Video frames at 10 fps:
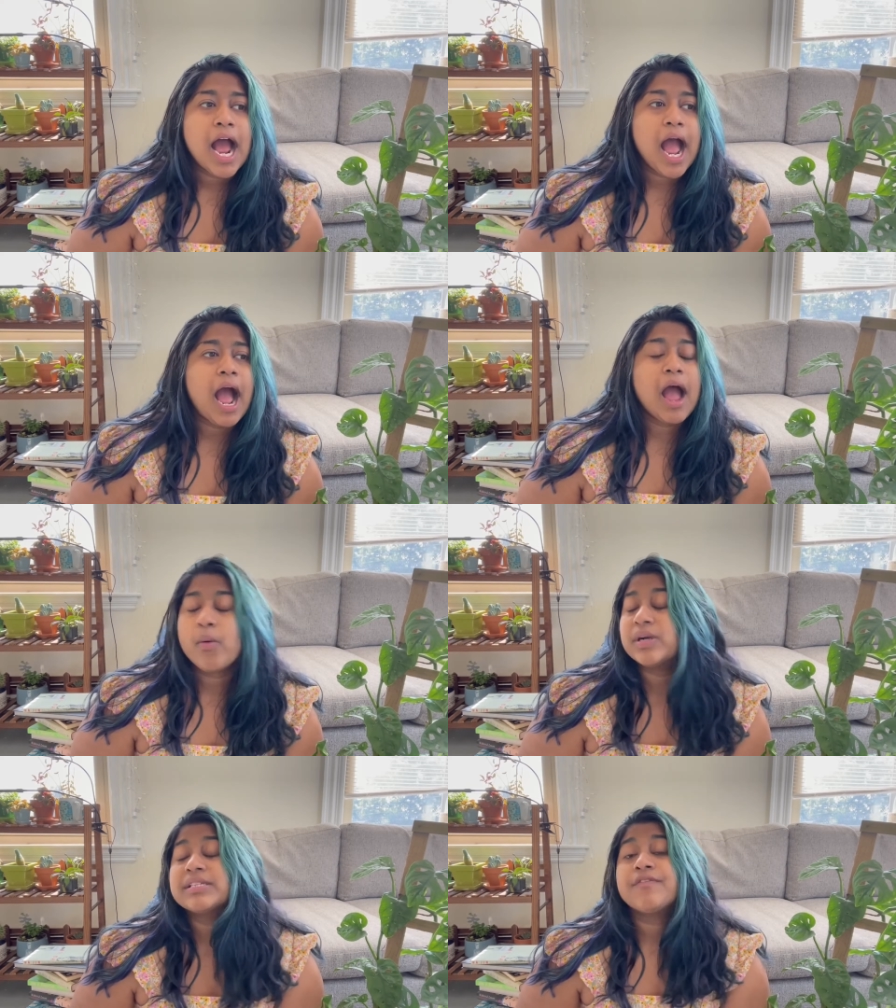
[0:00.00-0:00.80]
I
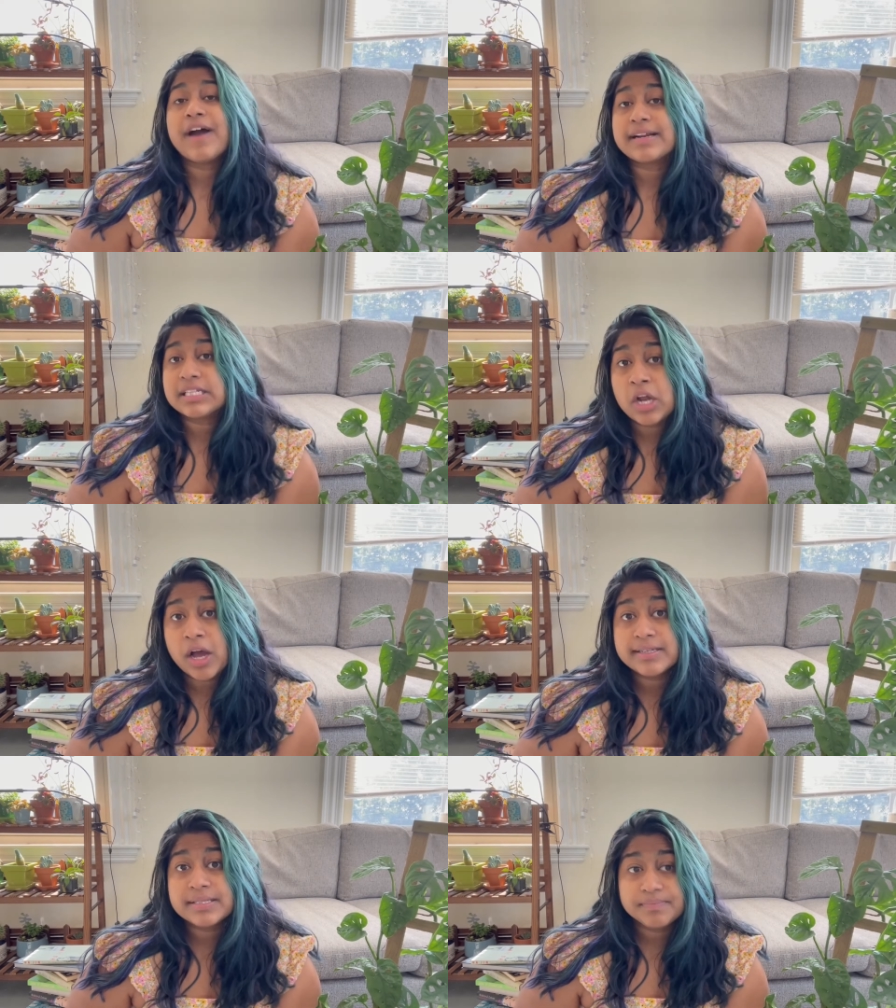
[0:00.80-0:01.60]
was in fact
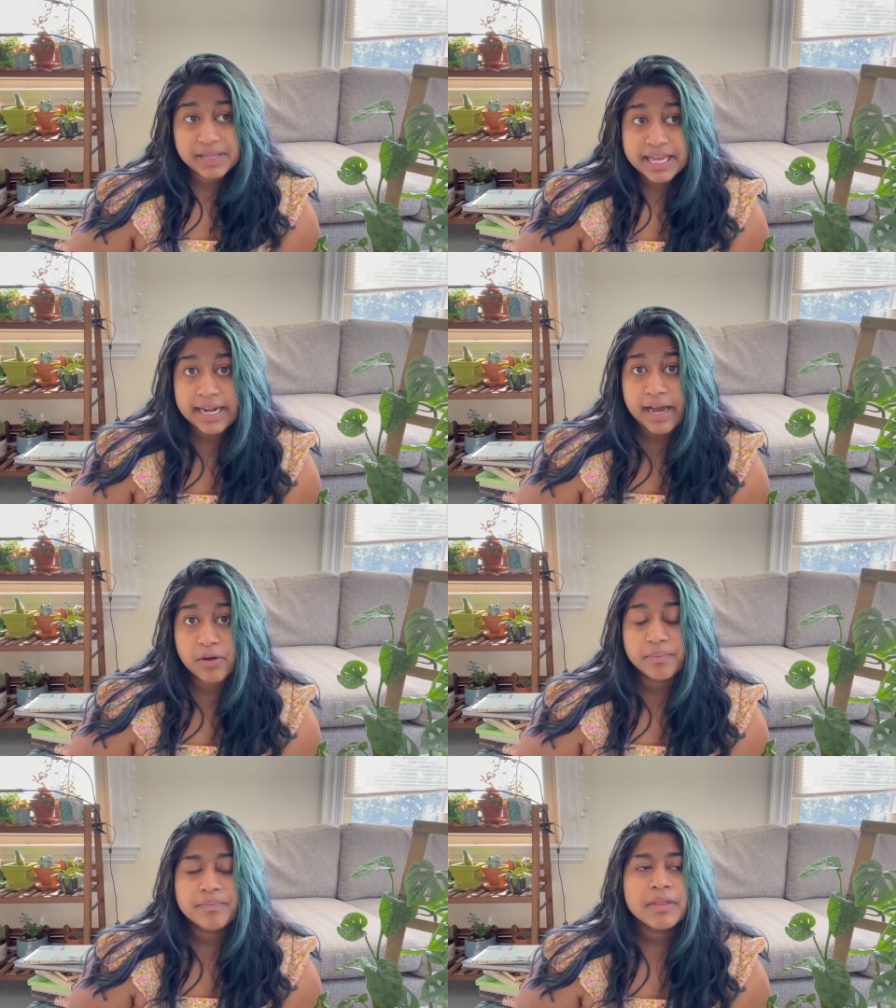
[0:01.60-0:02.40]
not in and out.
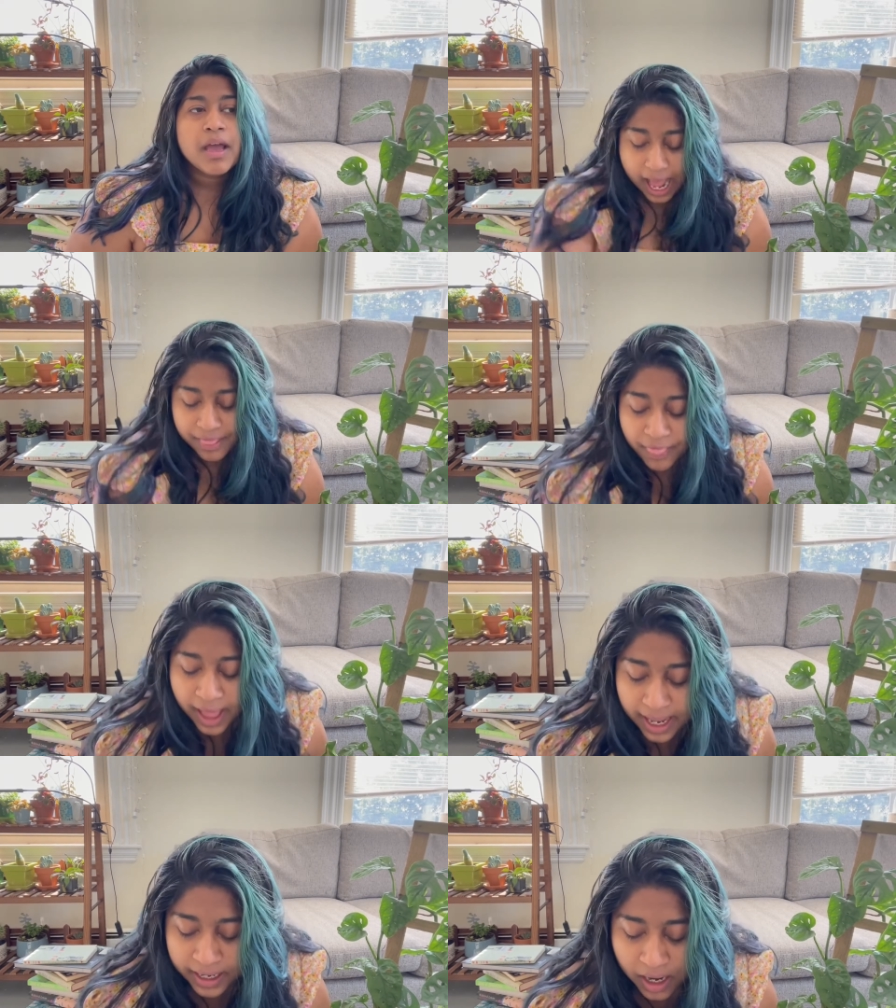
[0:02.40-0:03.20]
And
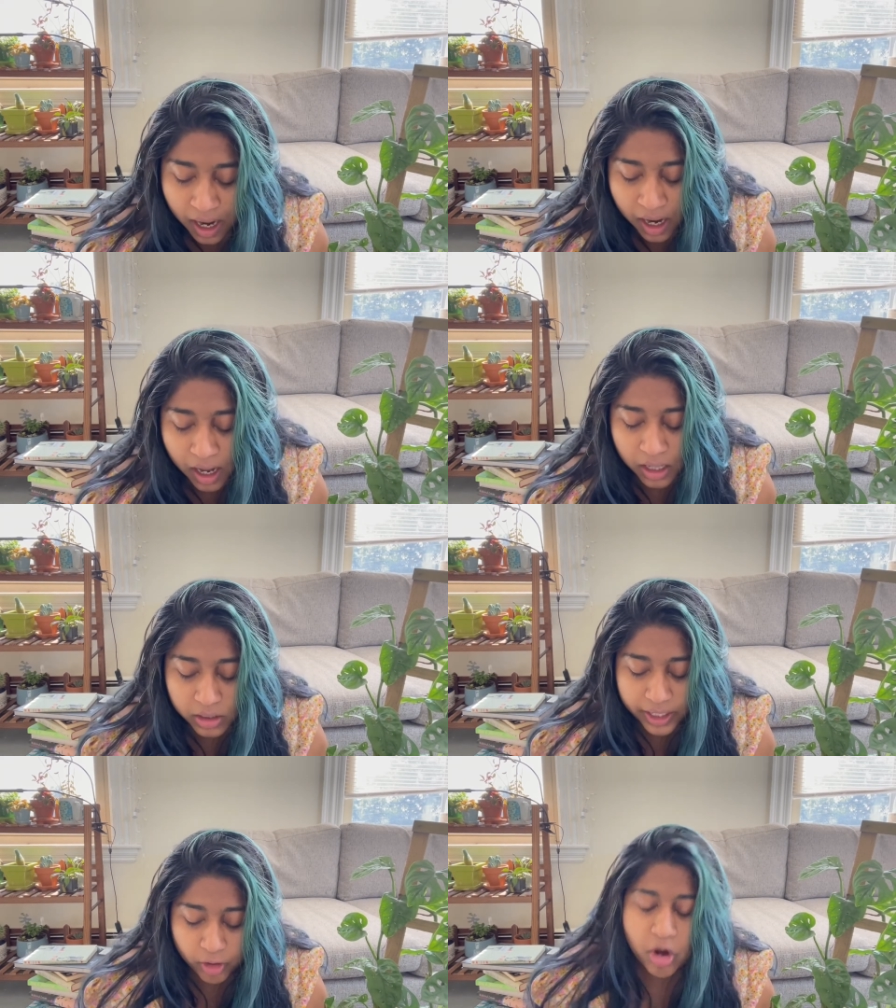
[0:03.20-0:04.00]
then
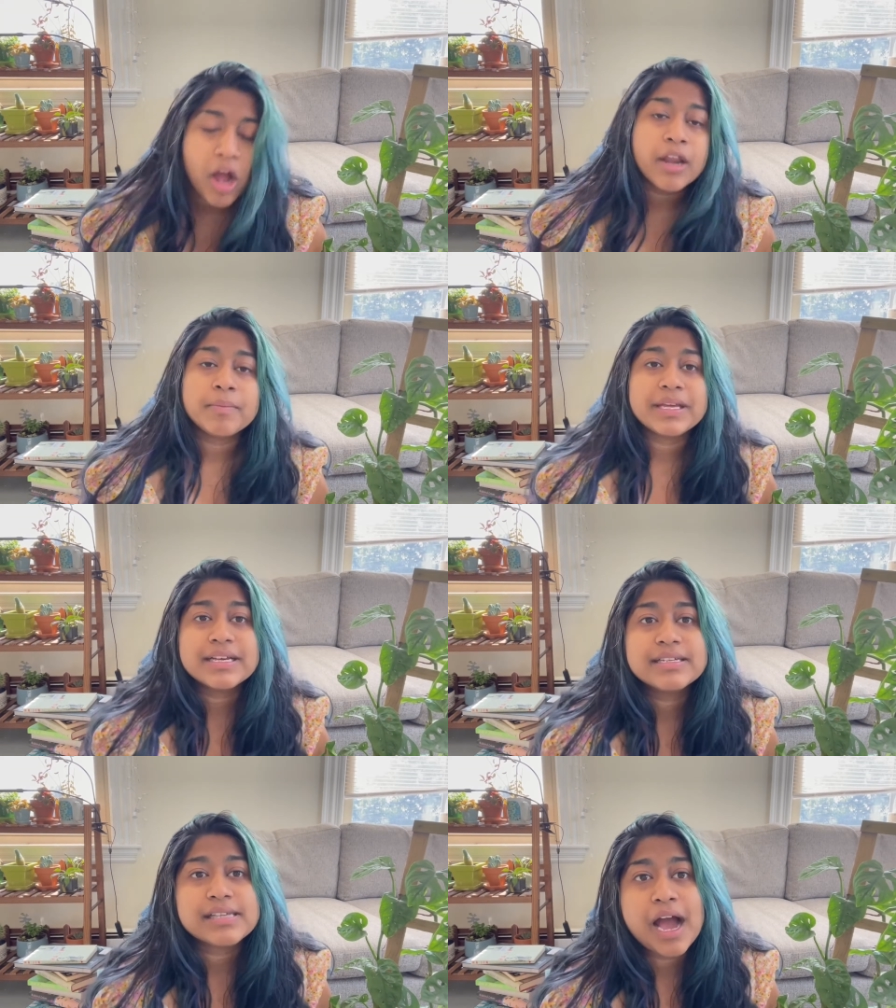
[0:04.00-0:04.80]
later on,
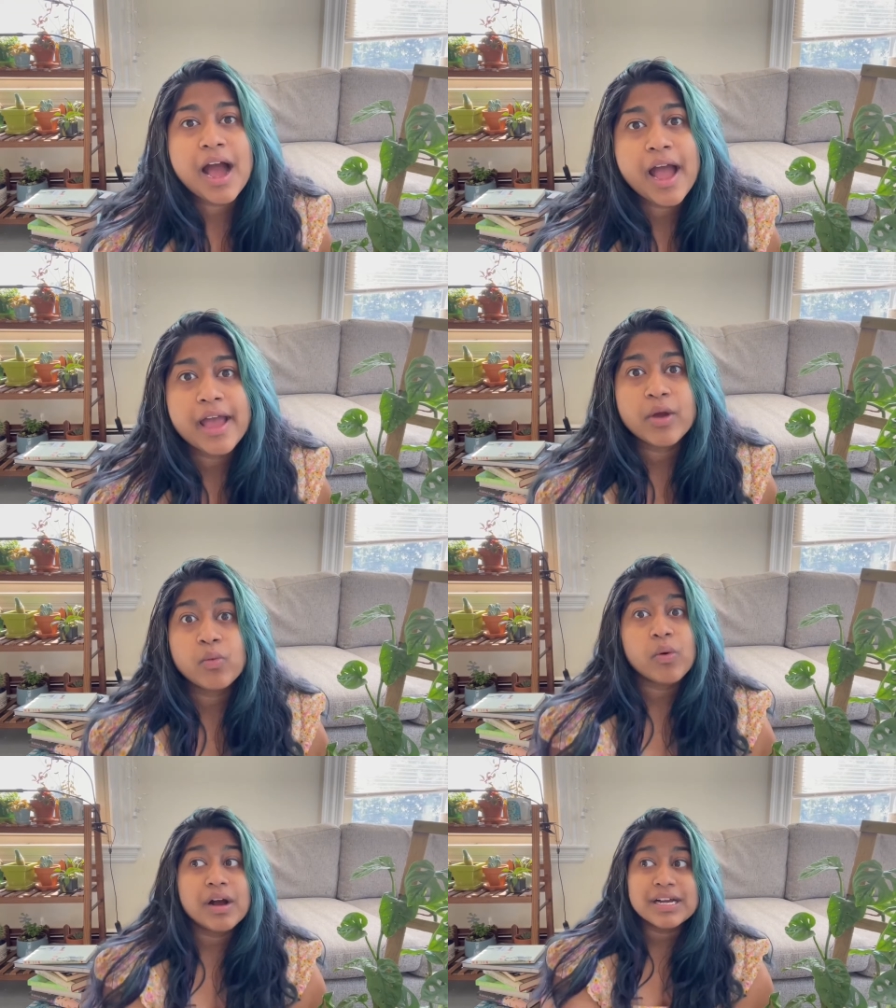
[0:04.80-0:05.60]
because I
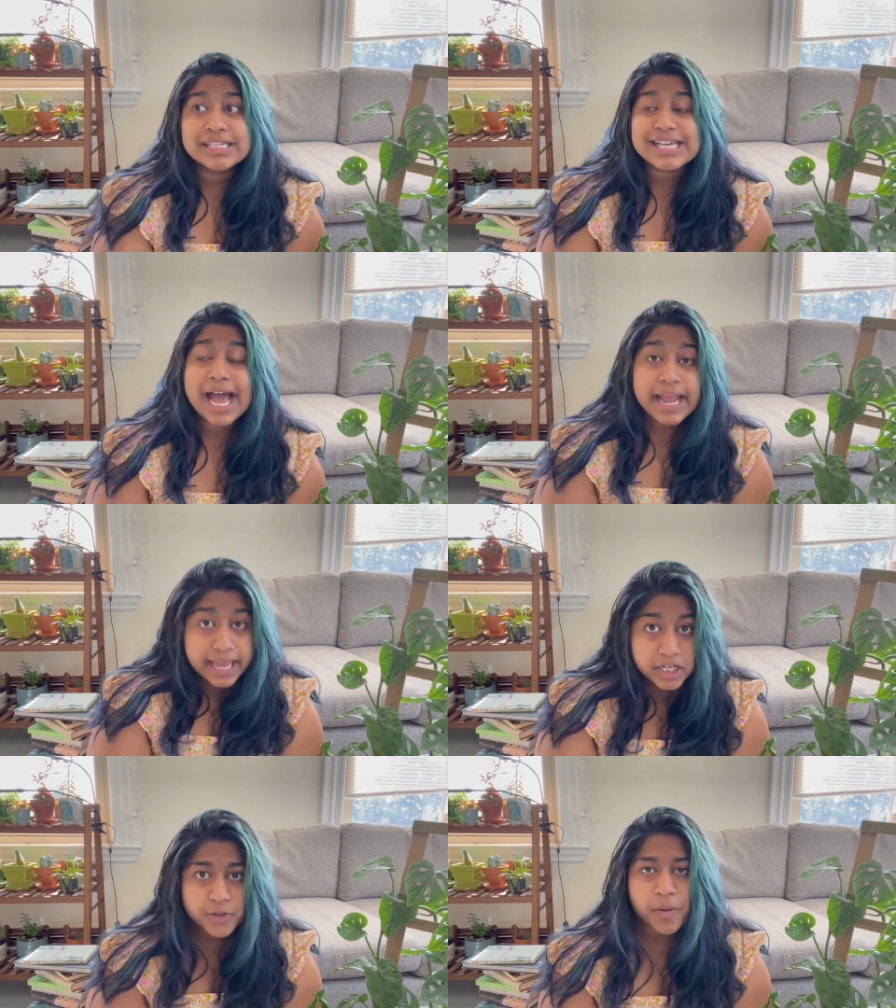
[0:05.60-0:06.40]
was at
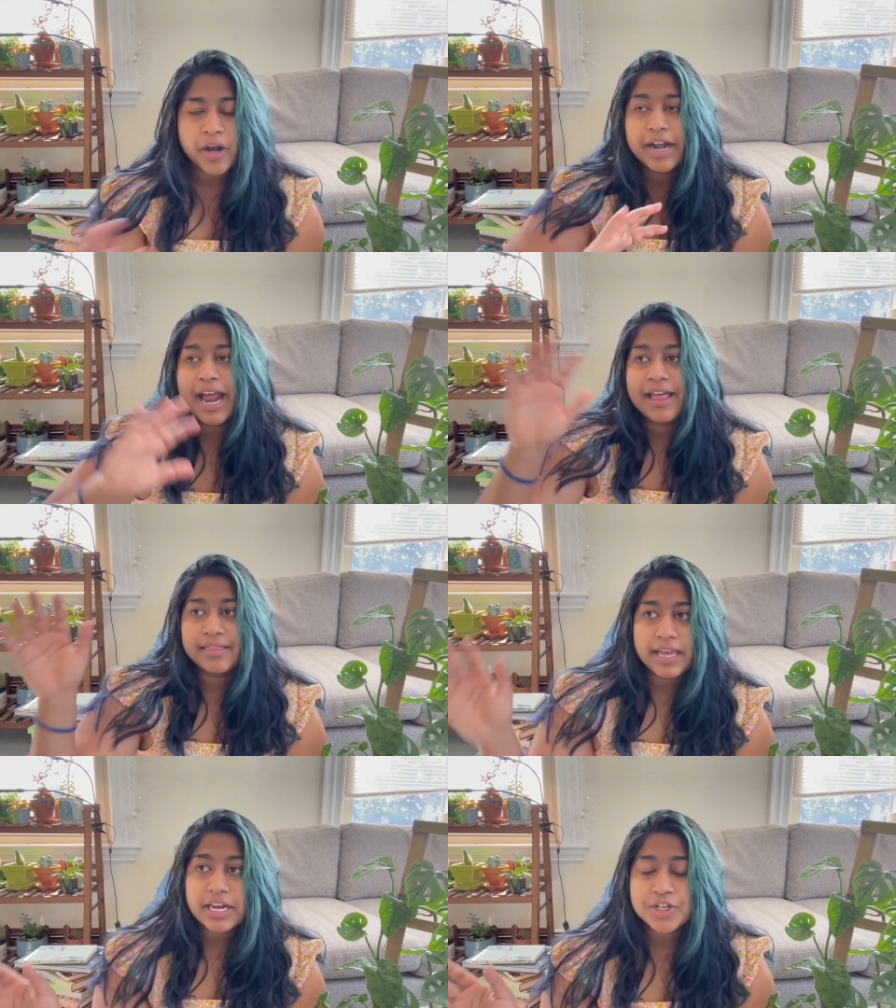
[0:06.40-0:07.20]
H Mart, and
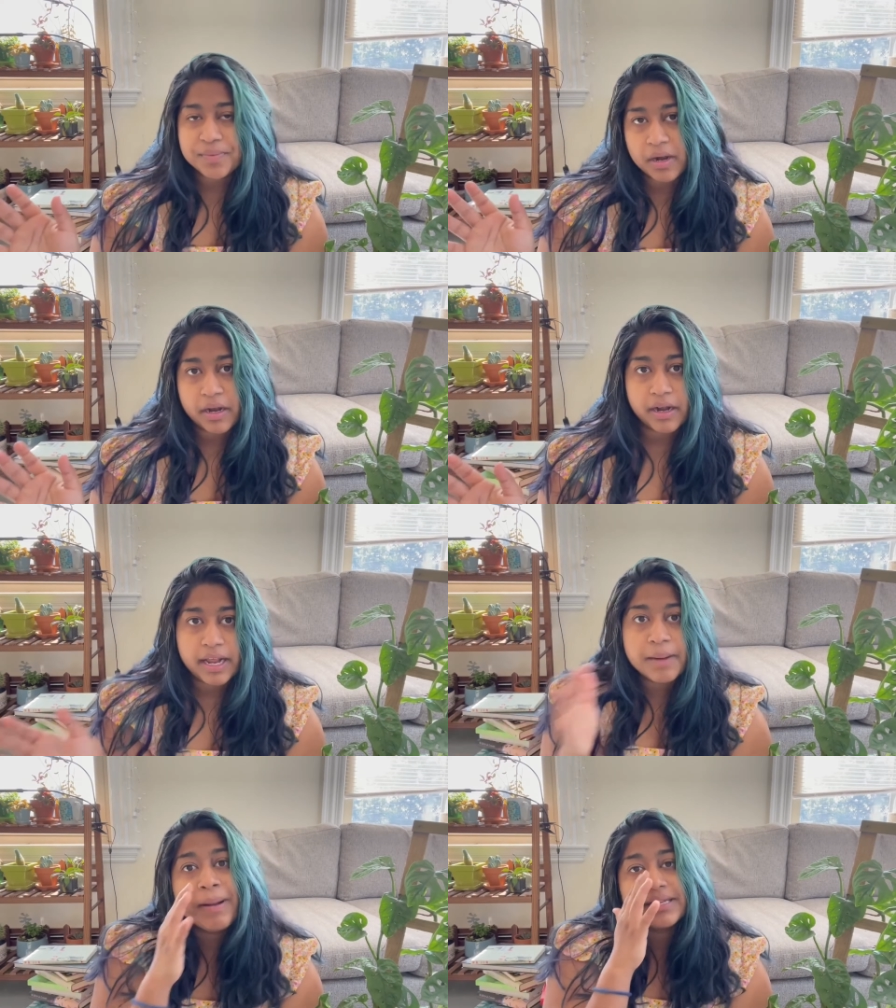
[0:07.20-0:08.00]
the H Mart
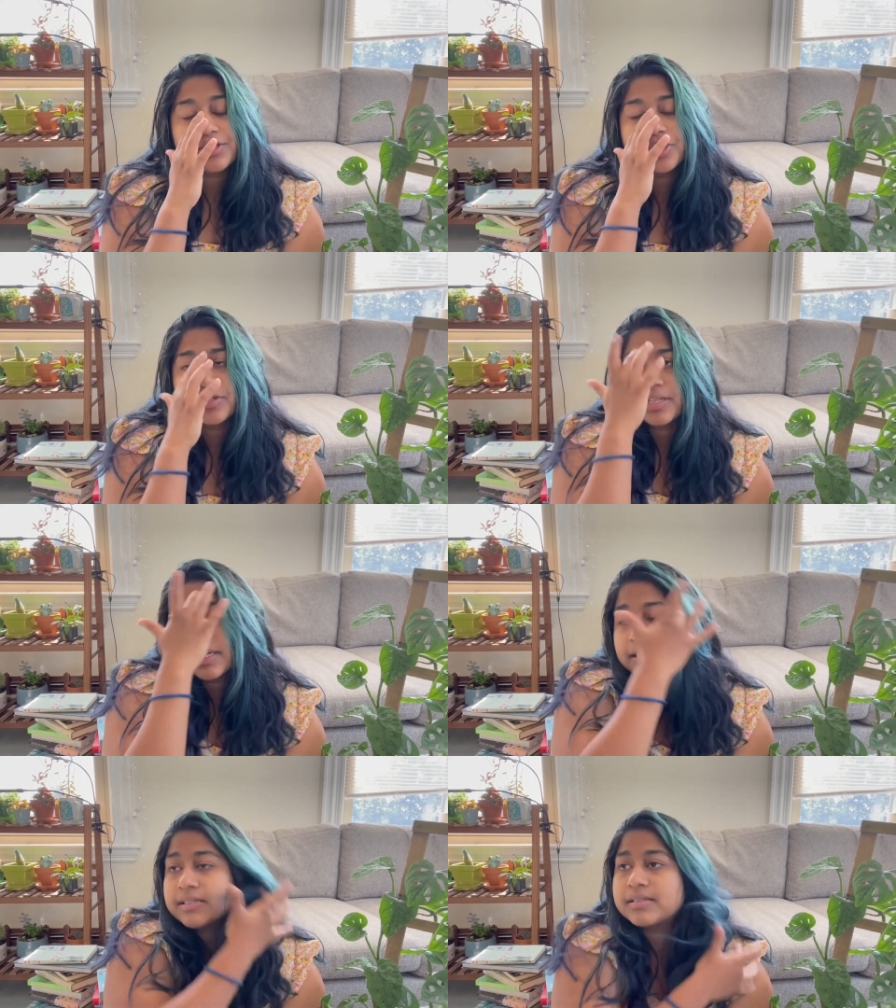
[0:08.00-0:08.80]
in
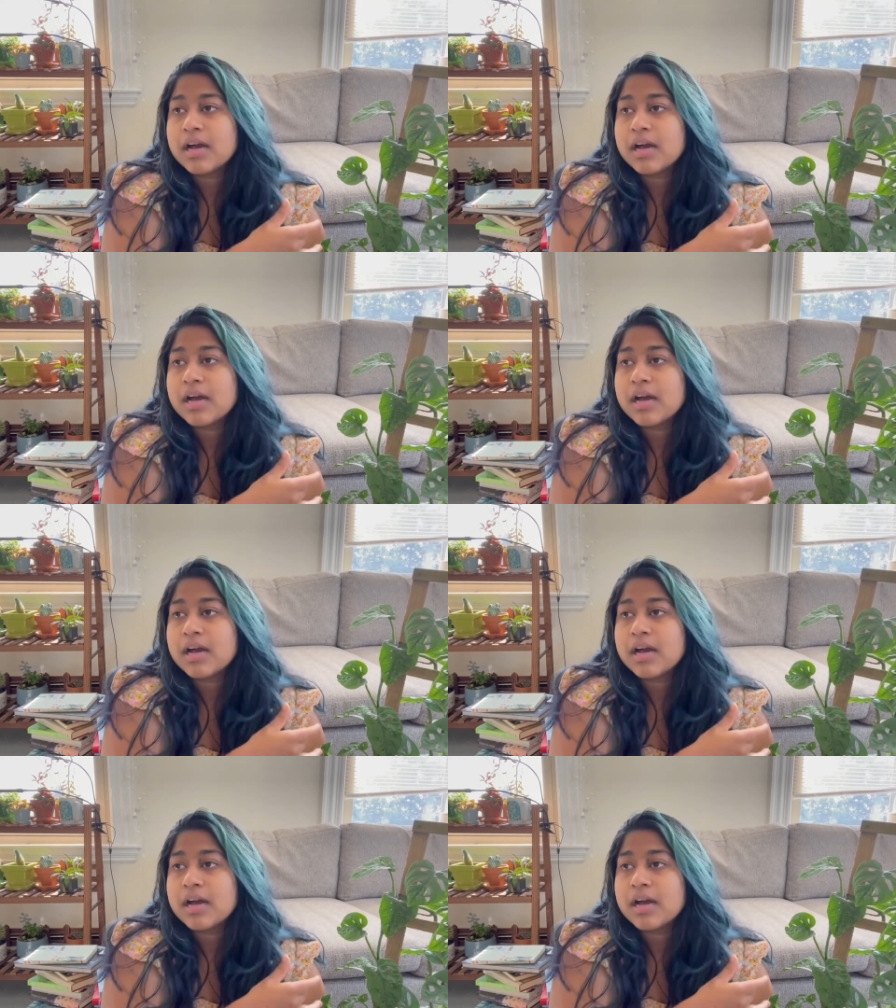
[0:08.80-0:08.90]
Massachusetts,